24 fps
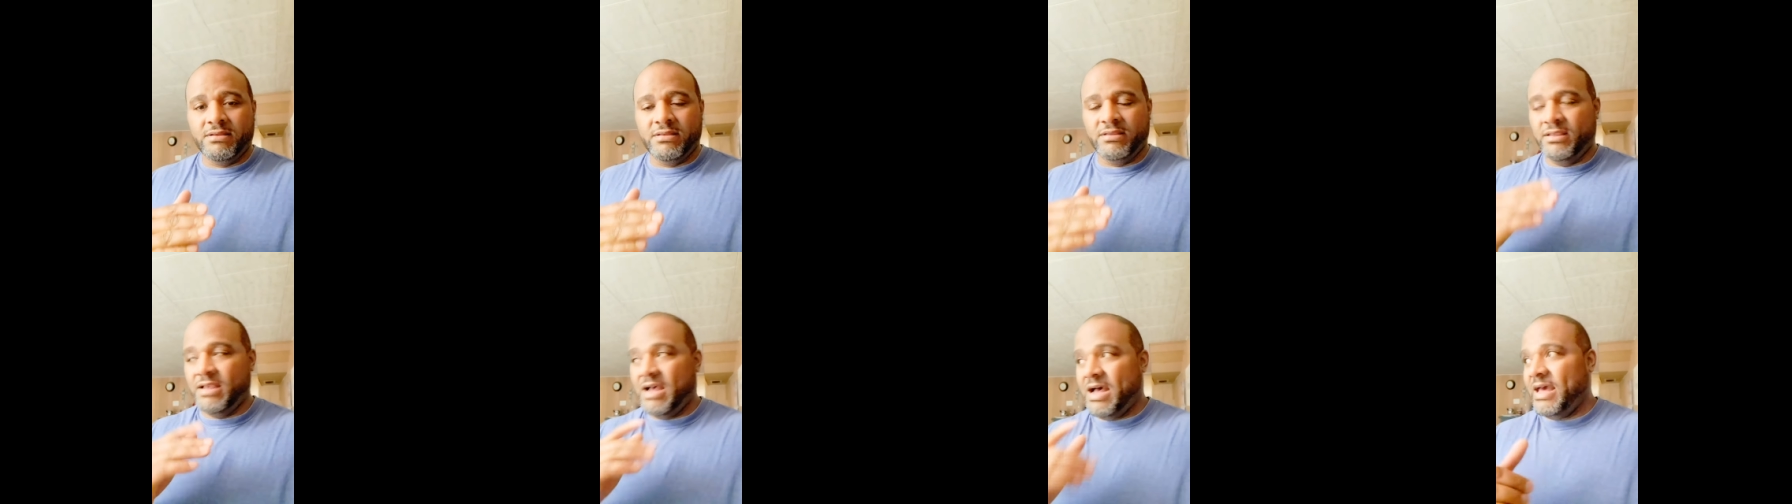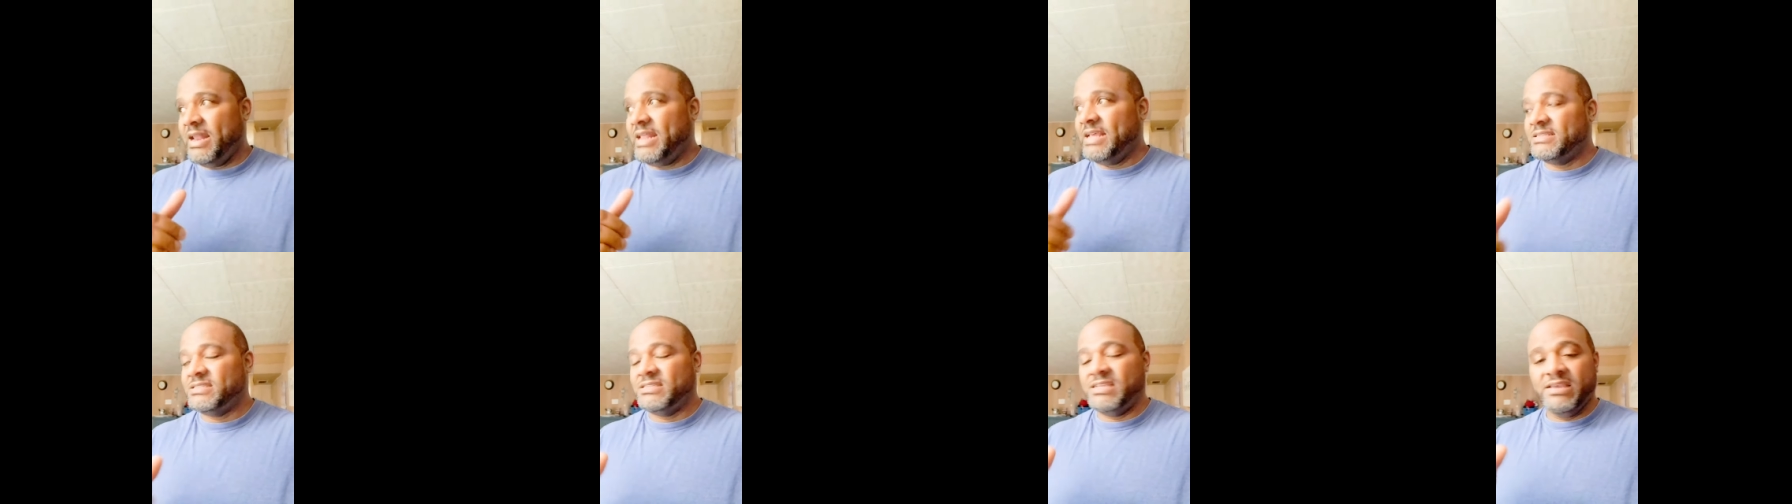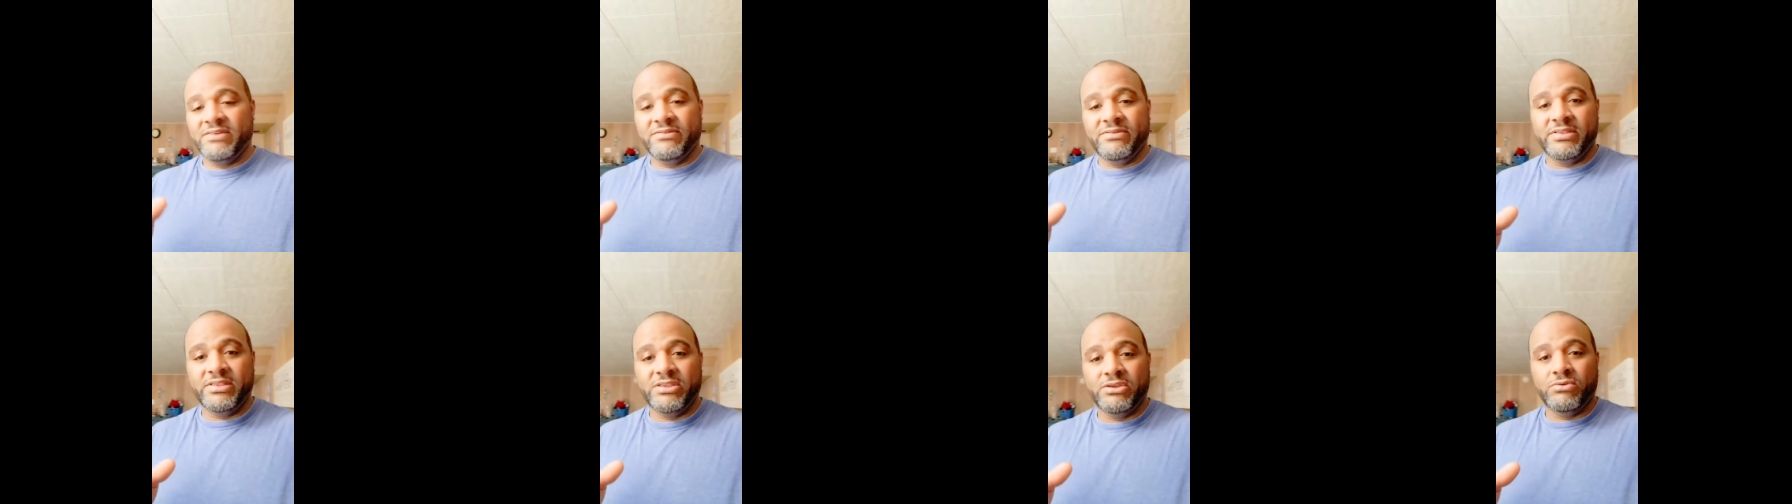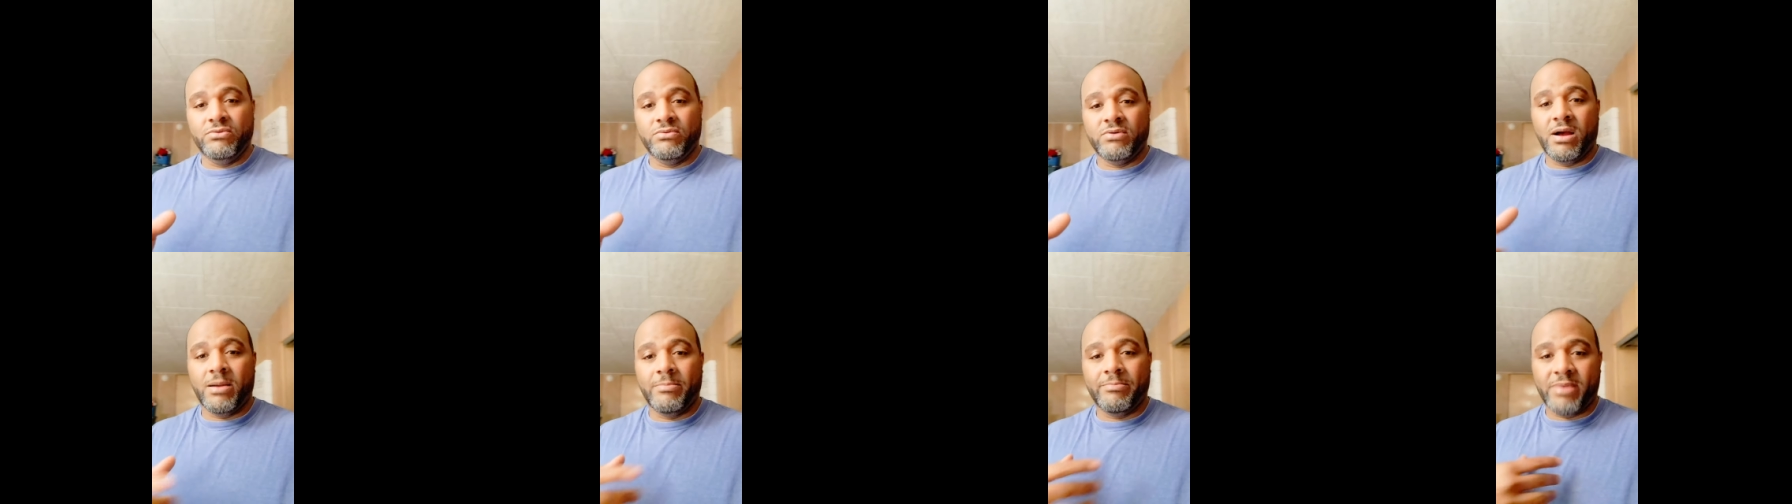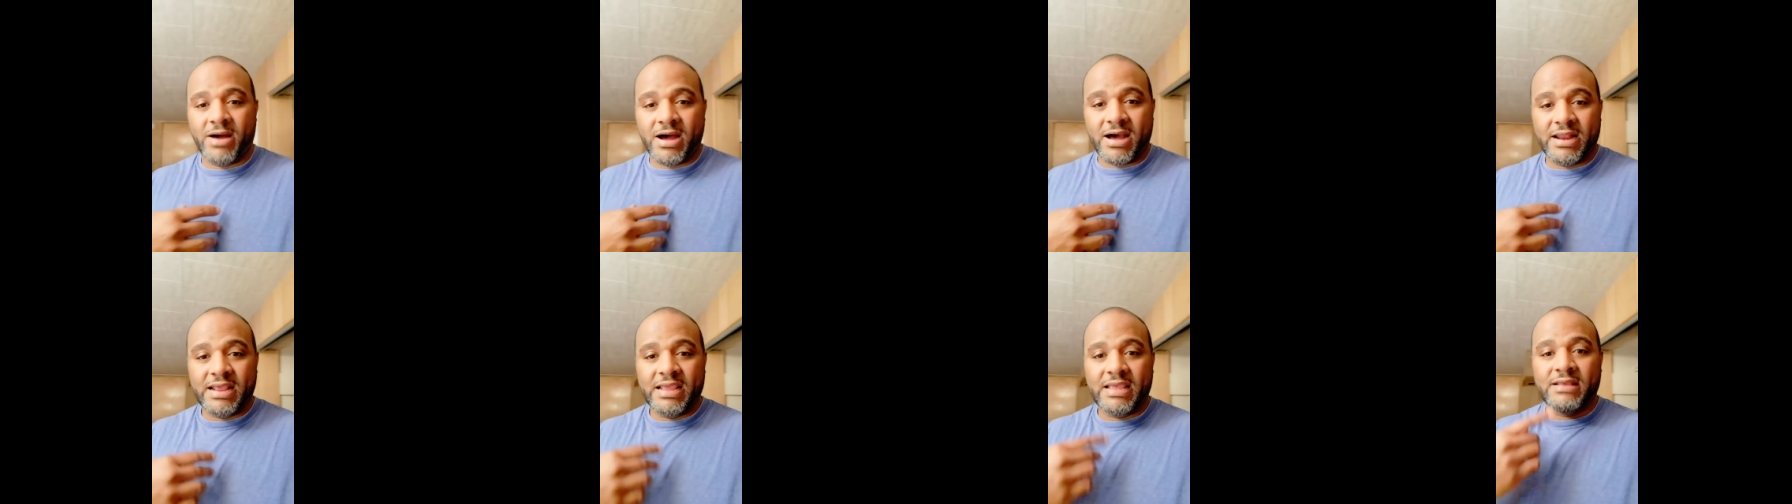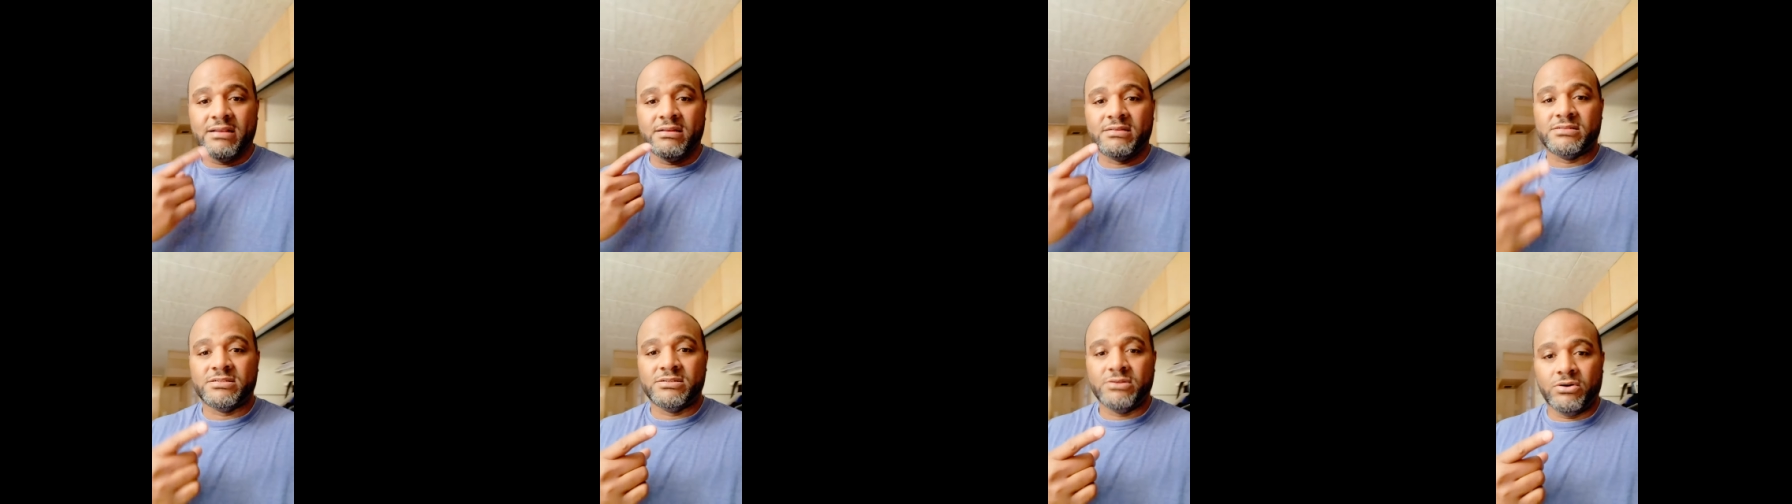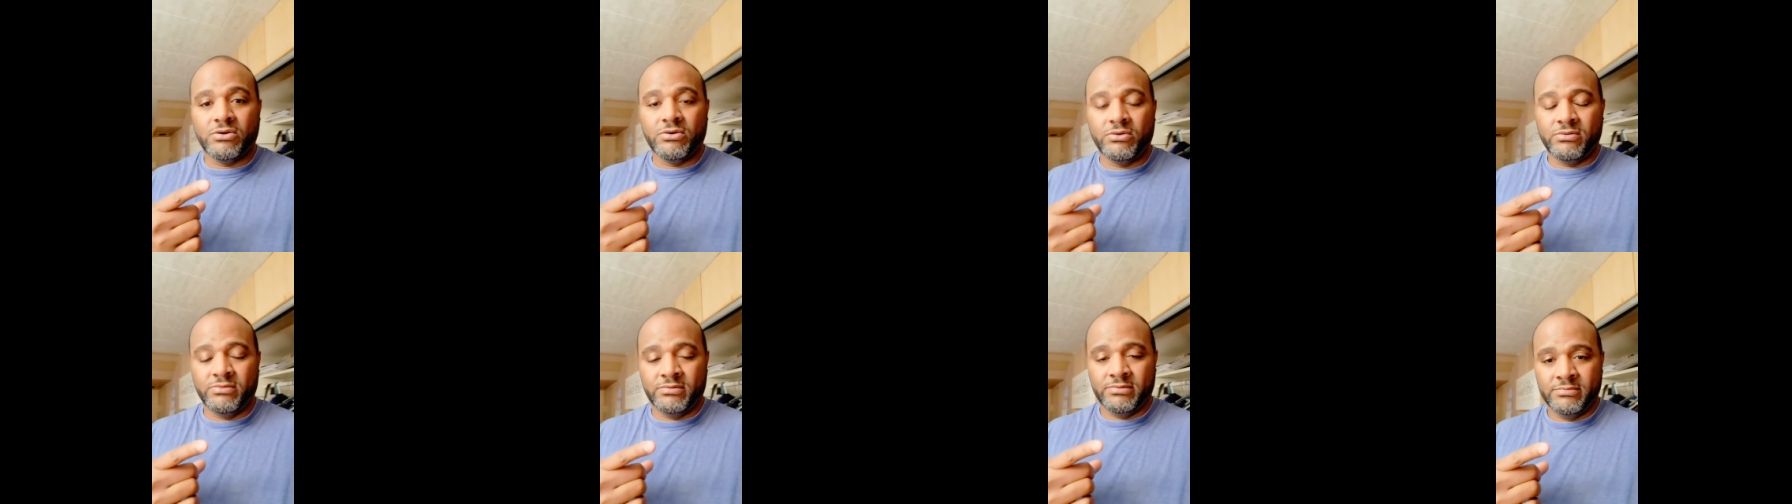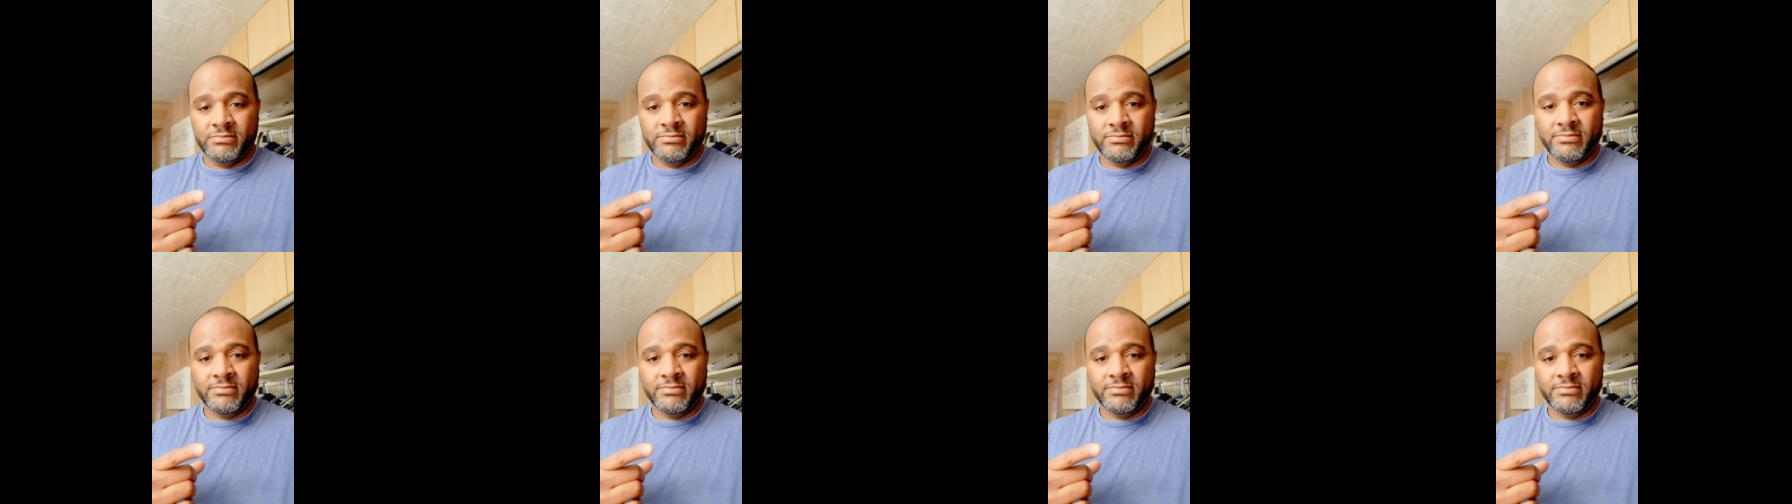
God has given you a body and a soul.